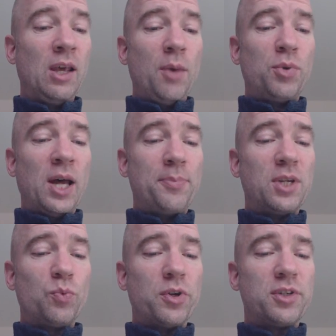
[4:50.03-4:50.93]
Perhaps
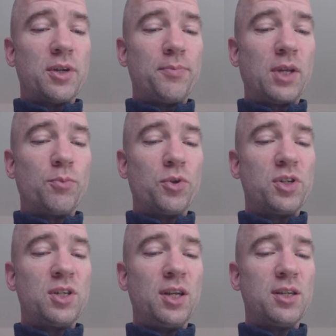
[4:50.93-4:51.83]
it was something more
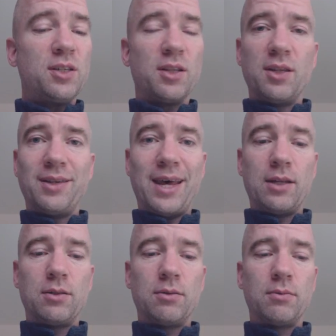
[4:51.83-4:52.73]
sinister than that.